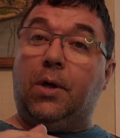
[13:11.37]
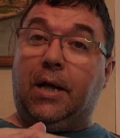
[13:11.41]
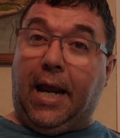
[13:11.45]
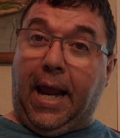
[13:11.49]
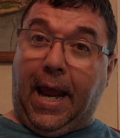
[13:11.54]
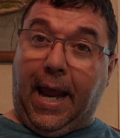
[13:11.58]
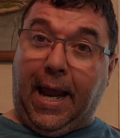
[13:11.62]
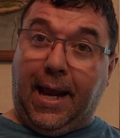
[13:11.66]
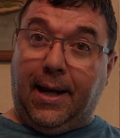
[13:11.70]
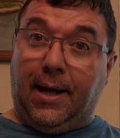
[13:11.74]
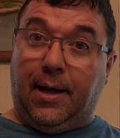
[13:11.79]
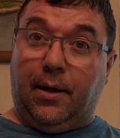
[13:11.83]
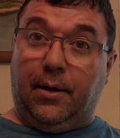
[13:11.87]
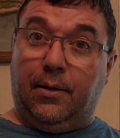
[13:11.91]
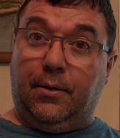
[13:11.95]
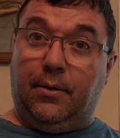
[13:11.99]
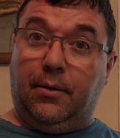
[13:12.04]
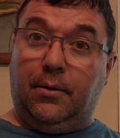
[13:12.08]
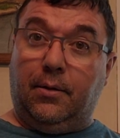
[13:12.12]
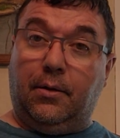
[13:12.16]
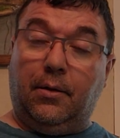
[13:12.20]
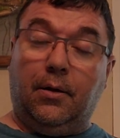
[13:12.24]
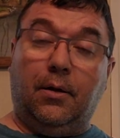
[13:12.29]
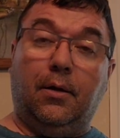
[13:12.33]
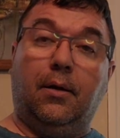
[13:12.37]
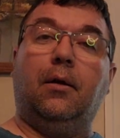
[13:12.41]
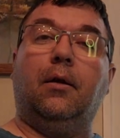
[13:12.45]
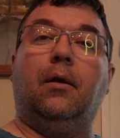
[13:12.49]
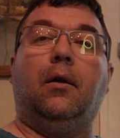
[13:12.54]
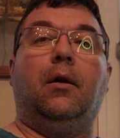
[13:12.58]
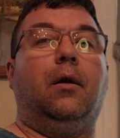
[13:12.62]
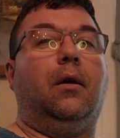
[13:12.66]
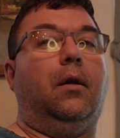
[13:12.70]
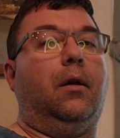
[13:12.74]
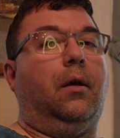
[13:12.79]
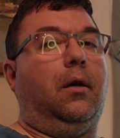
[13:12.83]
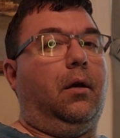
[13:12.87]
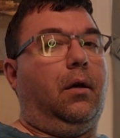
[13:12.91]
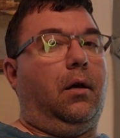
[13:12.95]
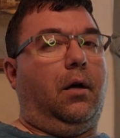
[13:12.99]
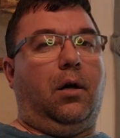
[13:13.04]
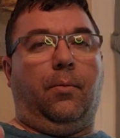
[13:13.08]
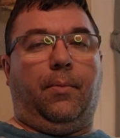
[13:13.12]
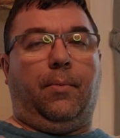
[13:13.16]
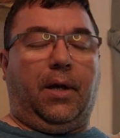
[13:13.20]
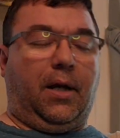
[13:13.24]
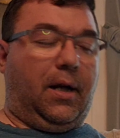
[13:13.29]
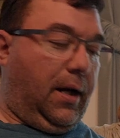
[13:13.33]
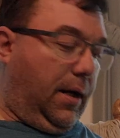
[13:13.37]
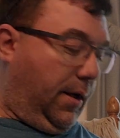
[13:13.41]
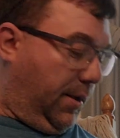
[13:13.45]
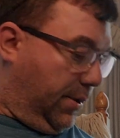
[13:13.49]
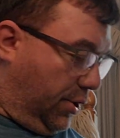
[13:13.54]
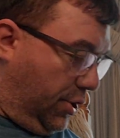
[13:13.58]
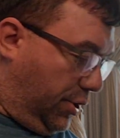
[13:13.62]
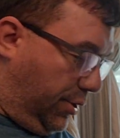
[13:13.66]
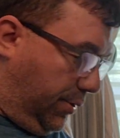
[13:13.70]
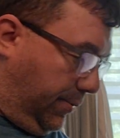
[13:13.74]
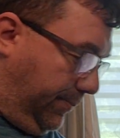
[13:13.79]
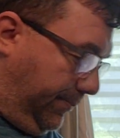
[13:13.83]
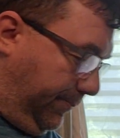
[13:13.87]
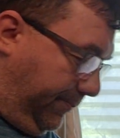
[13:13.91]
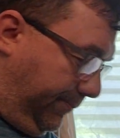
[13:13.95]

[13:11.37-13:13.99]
can, oh my gosh.